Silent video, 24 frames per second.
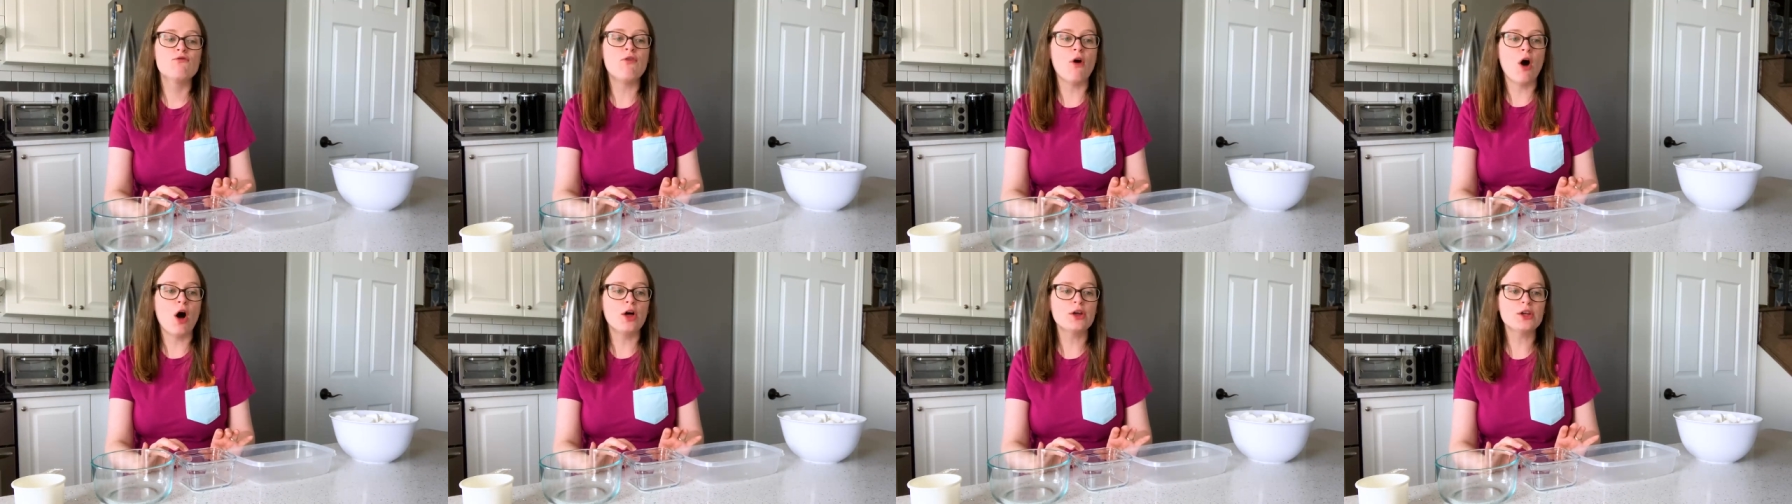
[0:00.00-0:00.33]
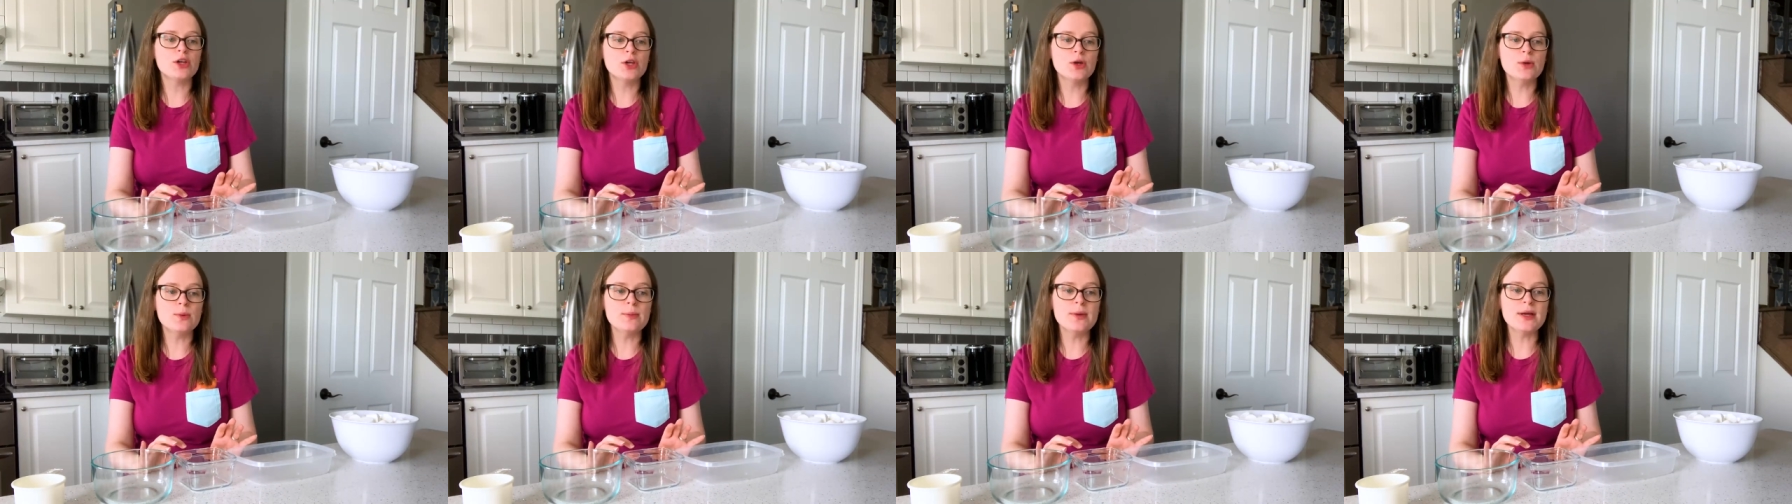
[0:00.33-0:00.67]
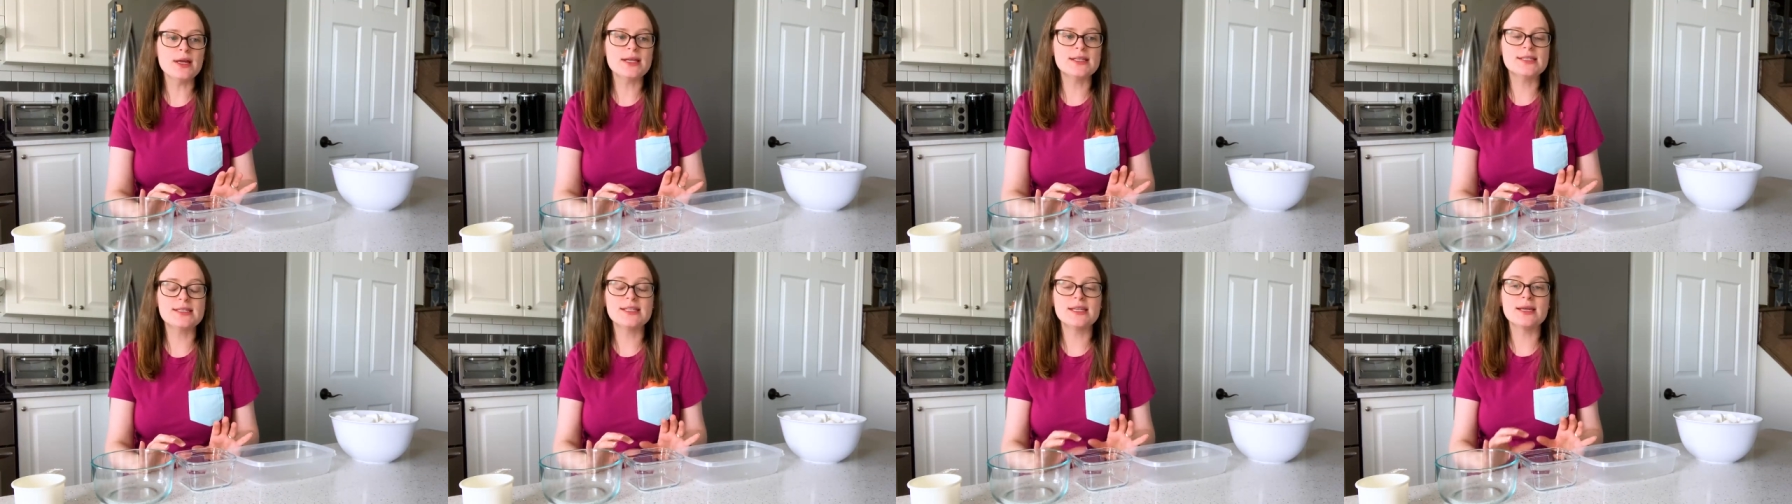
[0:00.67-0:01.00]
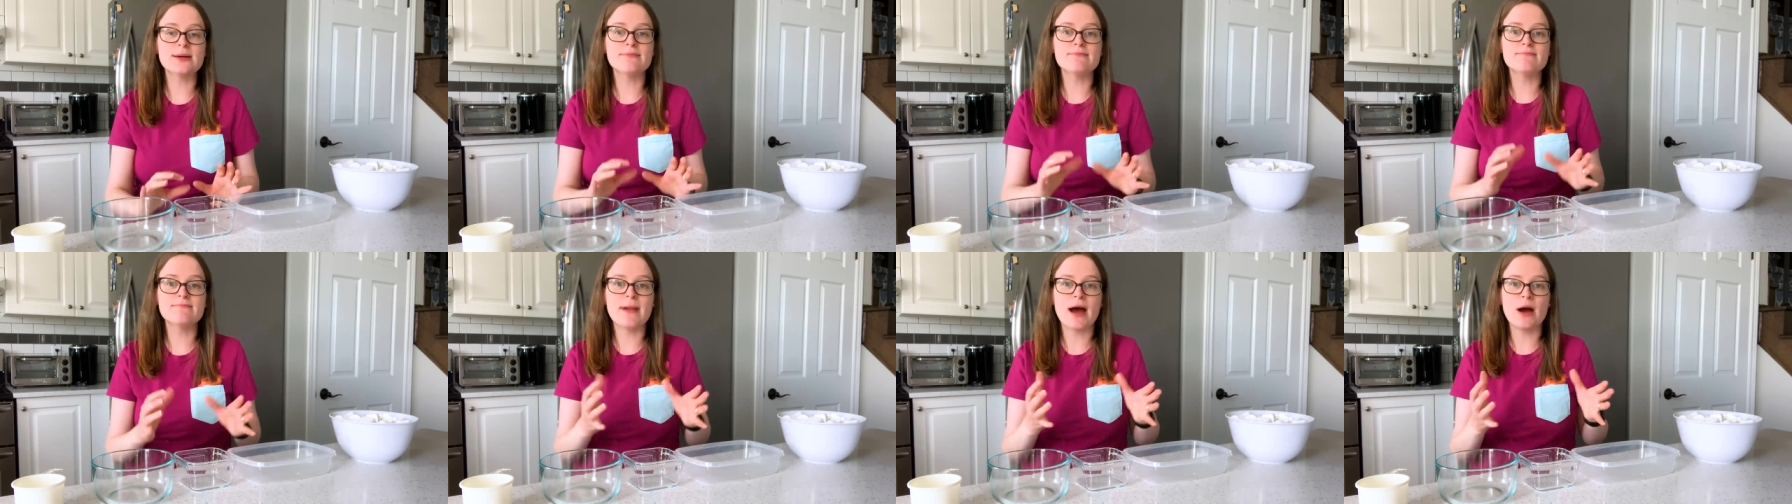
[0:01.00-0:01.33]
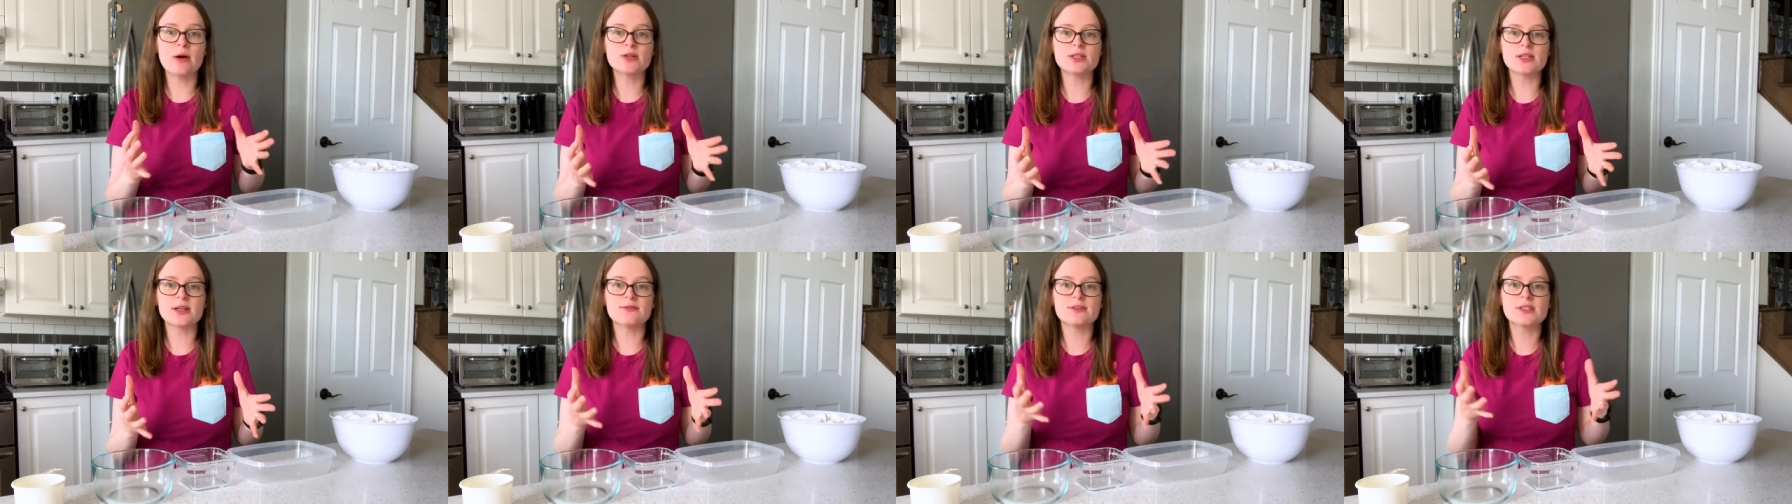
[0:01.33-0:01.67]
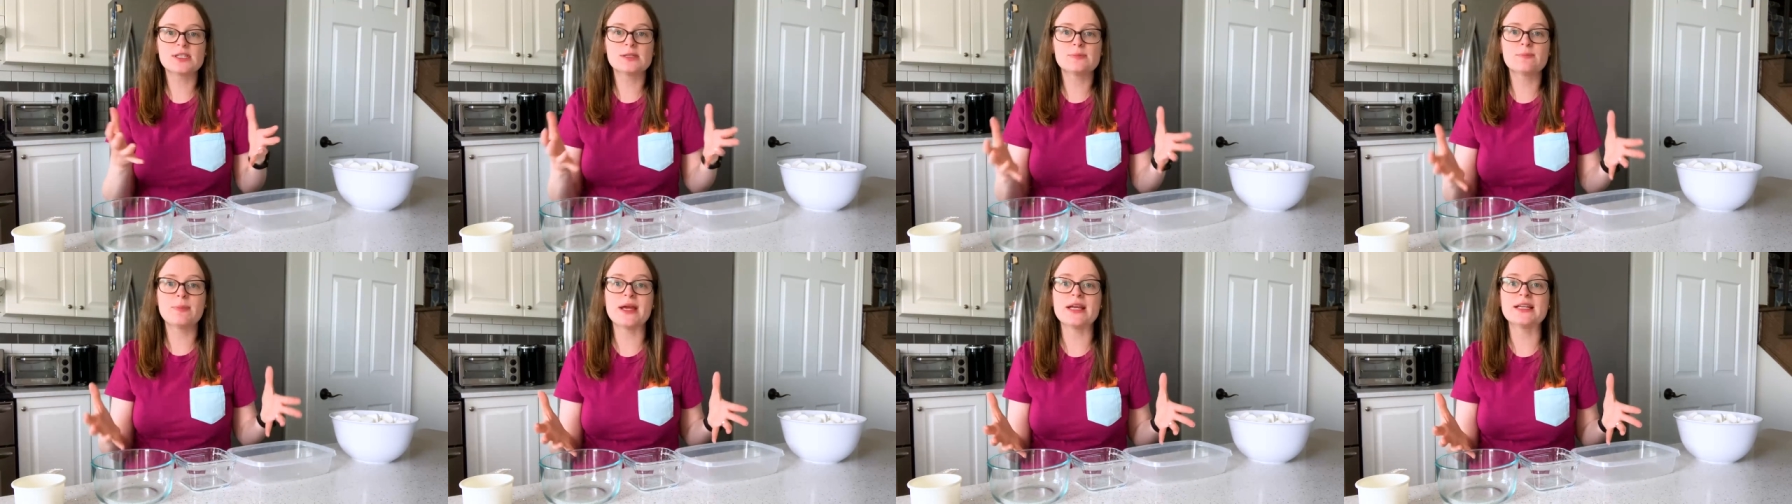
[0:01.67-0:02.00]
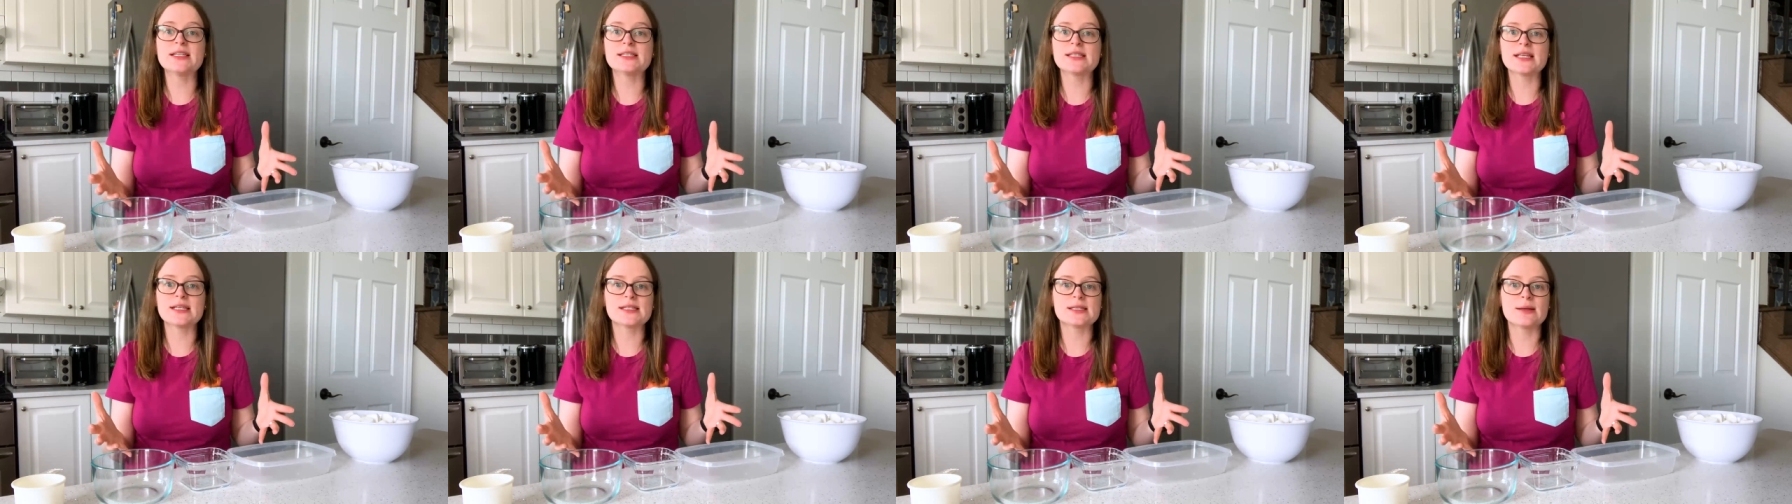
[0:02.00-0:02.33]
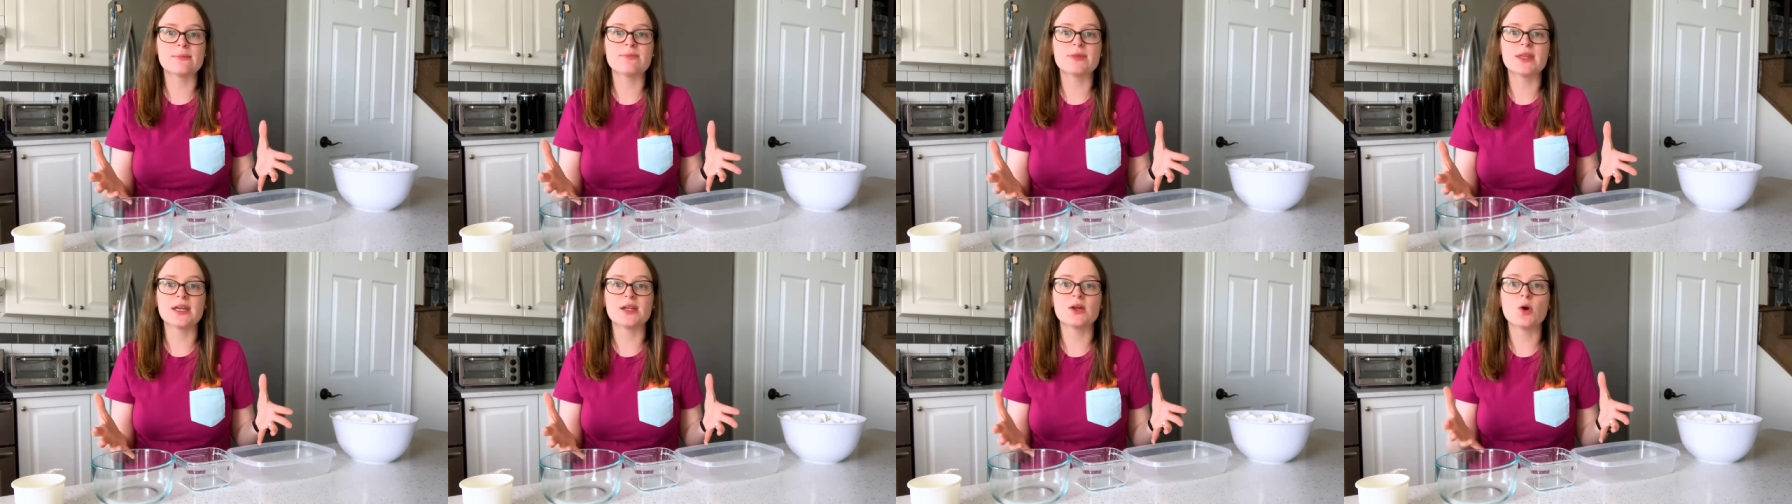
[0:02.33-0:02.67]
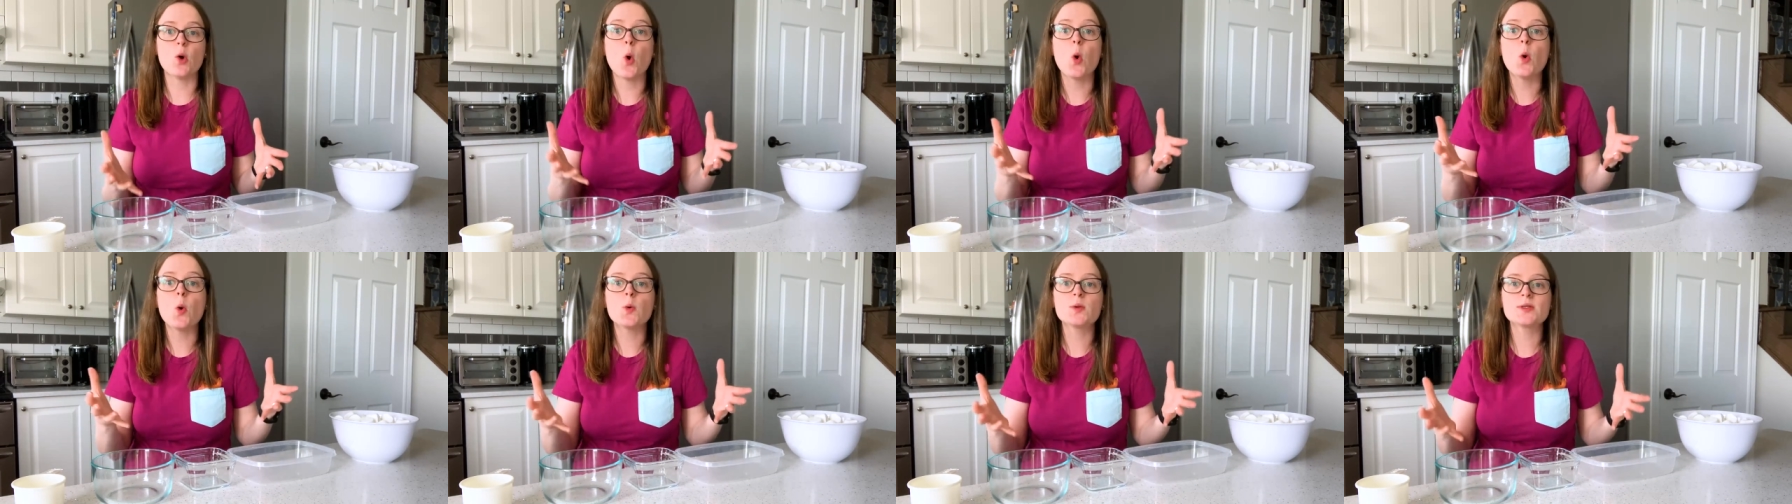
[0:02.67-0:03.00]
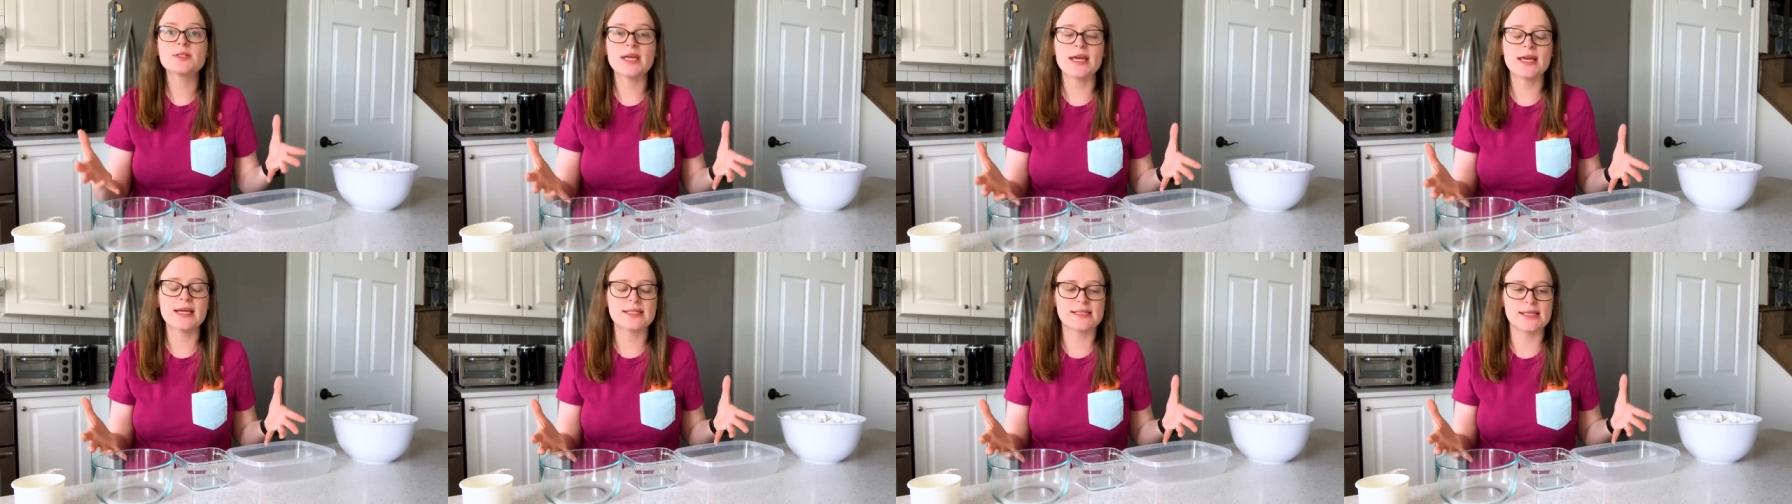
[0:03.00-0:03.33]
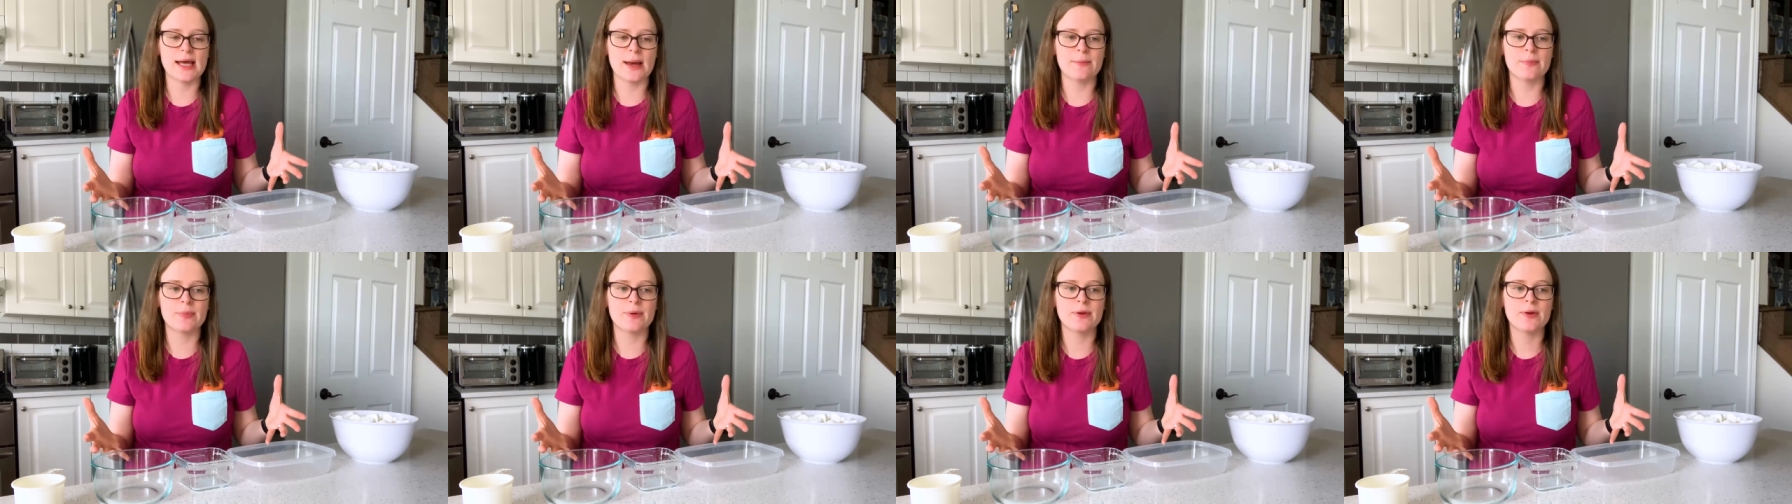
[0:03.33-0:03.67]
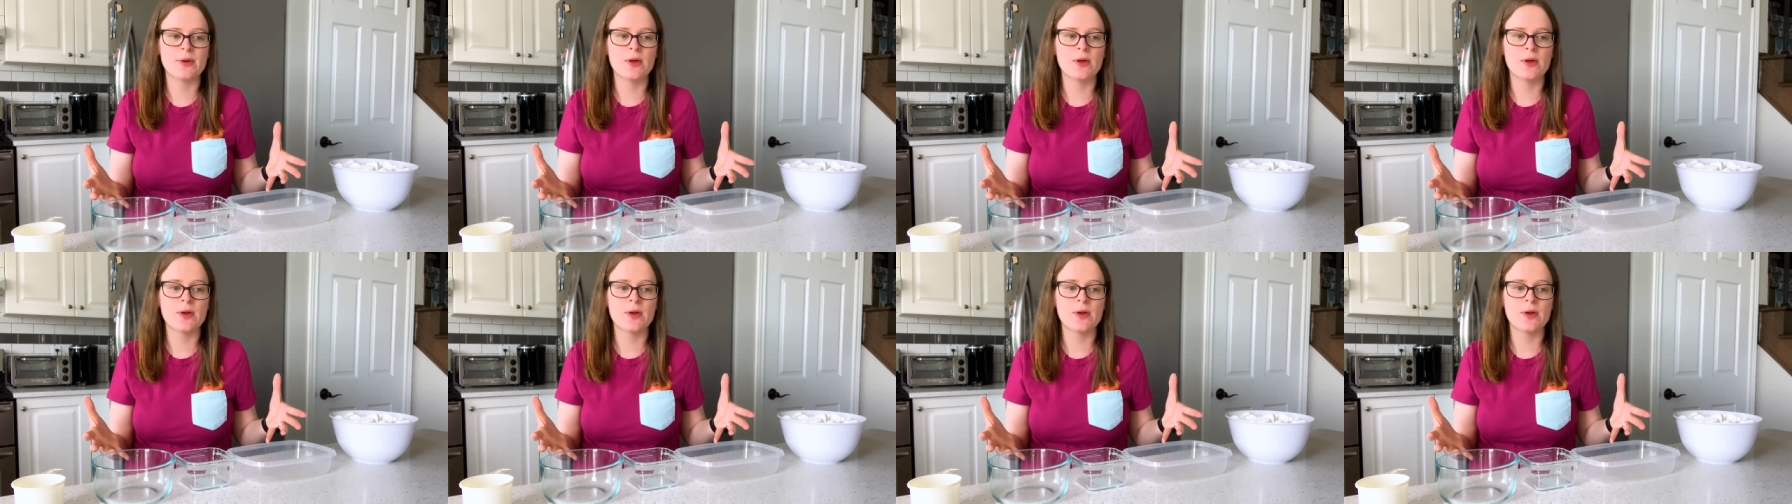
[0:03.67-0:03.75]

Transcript: Volume is the amount of space that something takes up